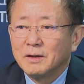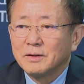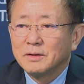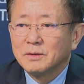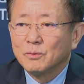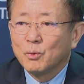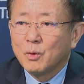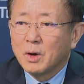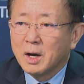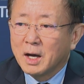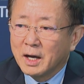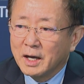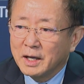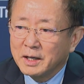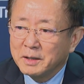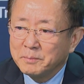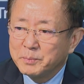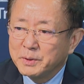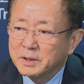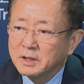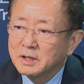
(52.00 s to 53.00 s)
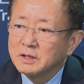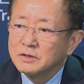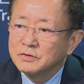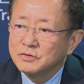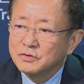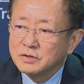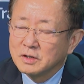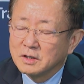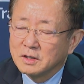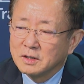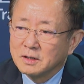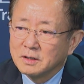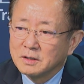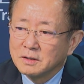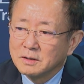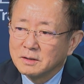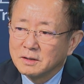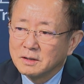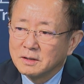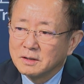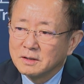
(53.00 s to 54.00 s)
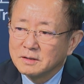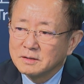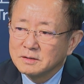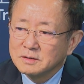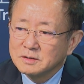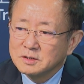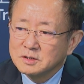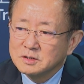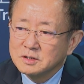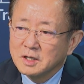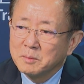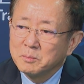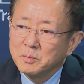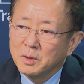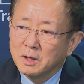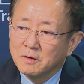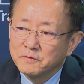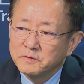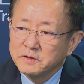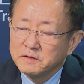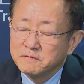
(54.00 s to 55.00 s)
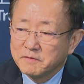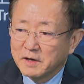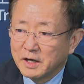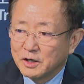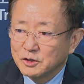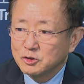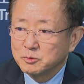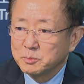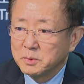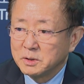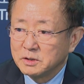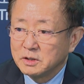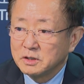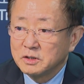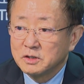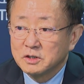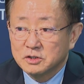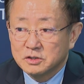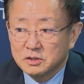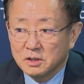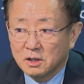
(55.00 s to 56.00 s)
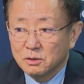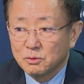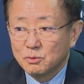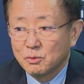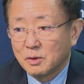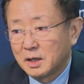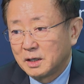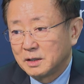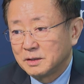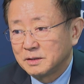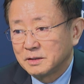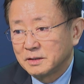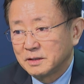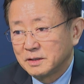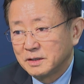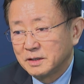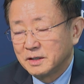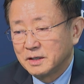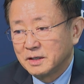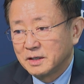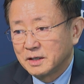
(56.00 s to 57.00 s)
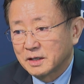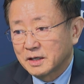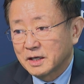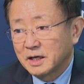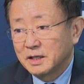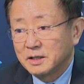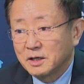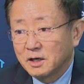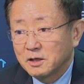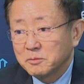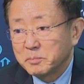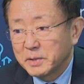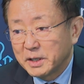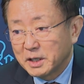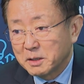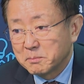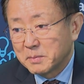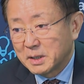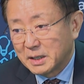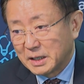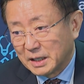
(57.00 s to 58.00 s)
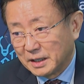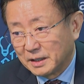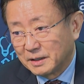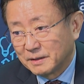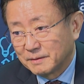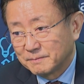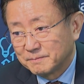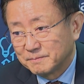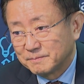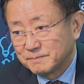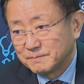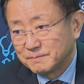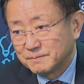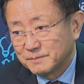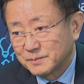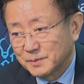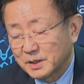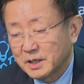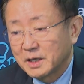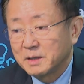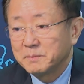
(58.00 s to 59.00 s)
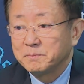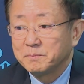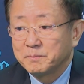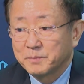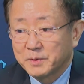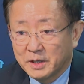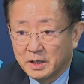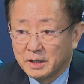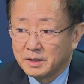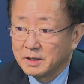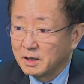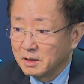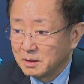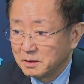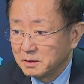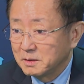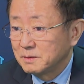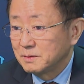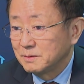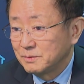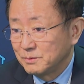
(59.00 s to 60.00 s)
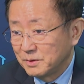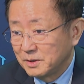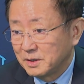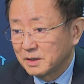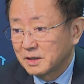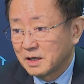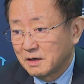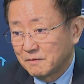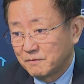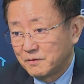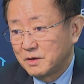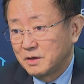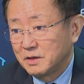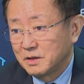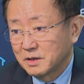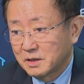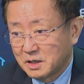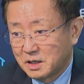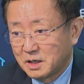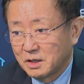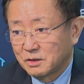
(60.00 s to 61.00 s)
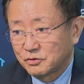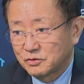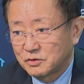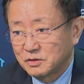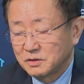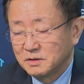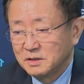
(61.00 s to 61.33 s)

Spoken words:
Why? Because some of the investment in the short run cannot make money, cannot really cover the cost.